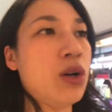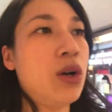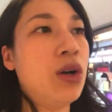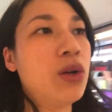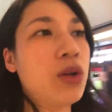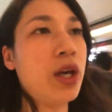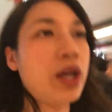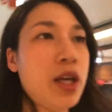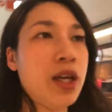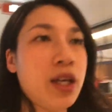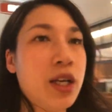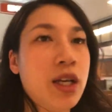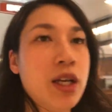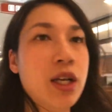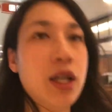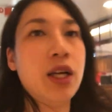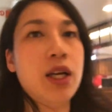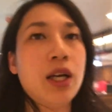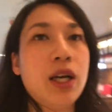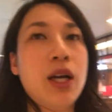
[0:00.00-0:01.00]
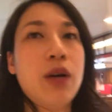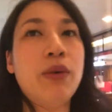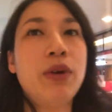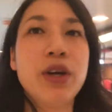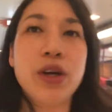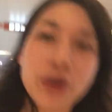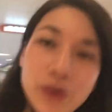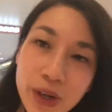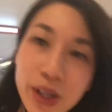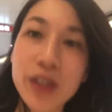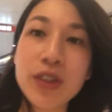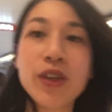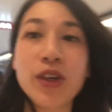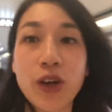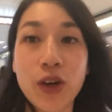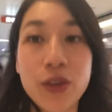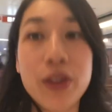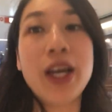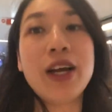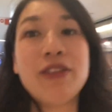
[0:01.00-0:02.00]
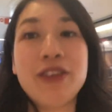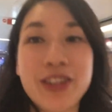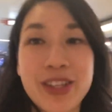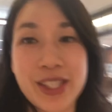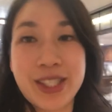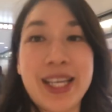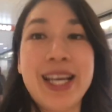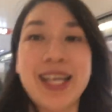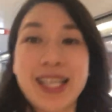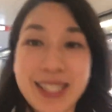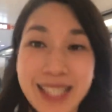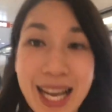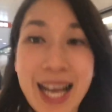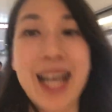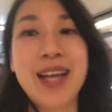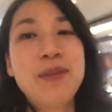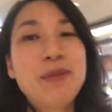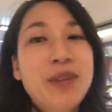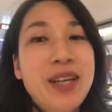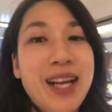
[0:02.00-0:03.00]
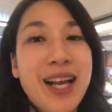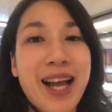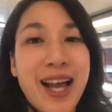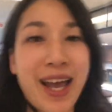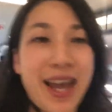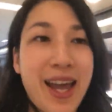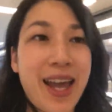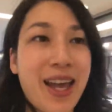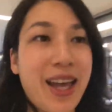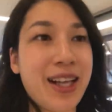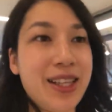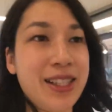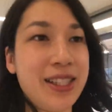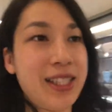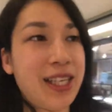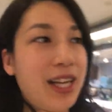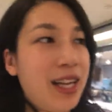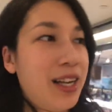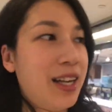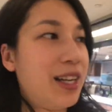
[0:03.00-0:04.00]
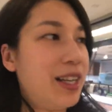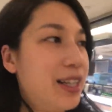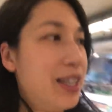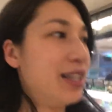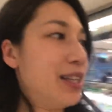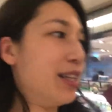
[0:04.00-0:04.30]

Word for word: Okay. We're going to go there for the second time, and uh,